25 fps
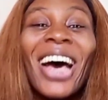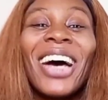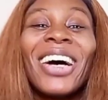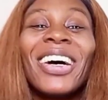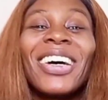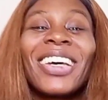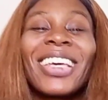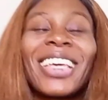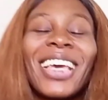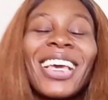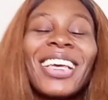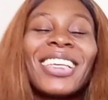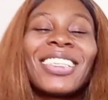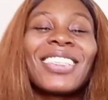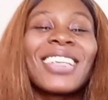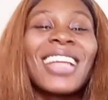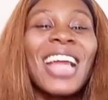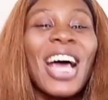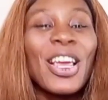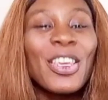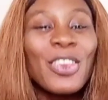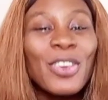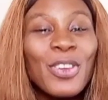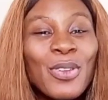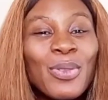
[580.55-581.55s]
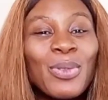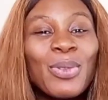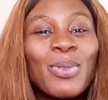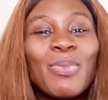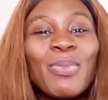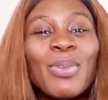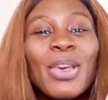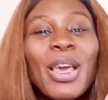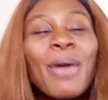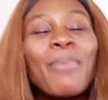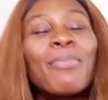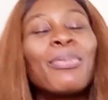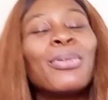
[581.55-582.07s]
okay, so that you will
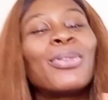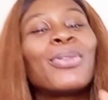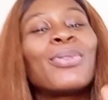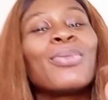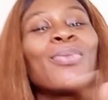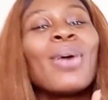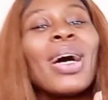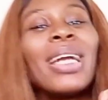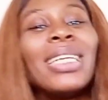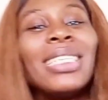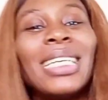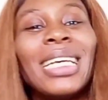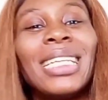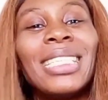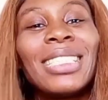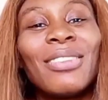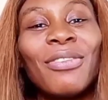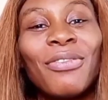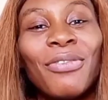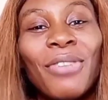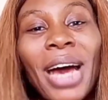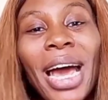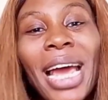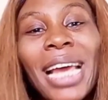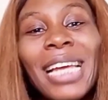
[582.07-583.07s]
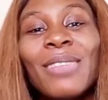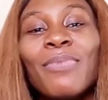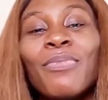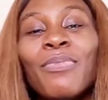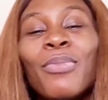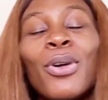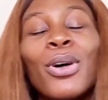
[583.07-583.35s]
be able to identify it.